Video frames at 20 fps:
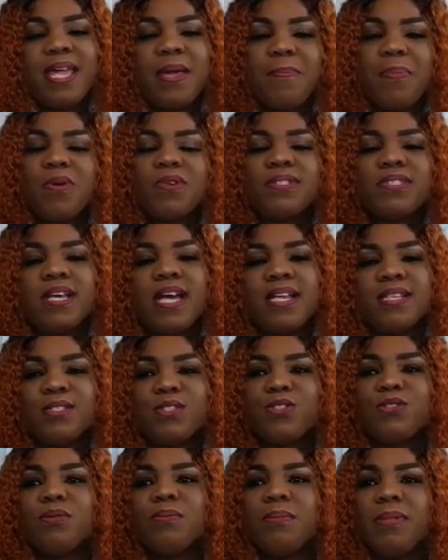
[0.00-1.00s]
important
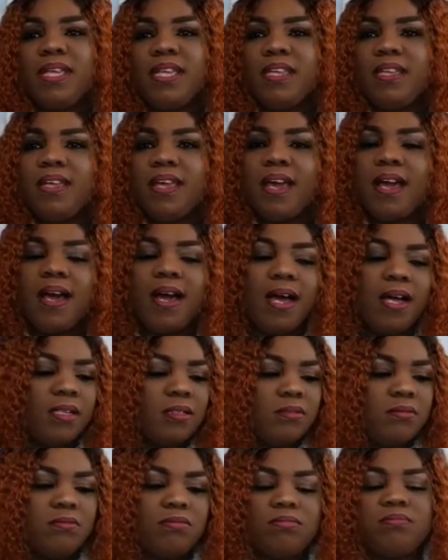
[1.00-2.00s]
to me,
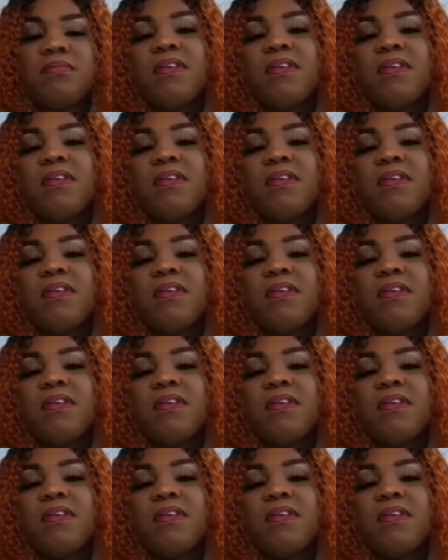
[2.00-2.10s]
and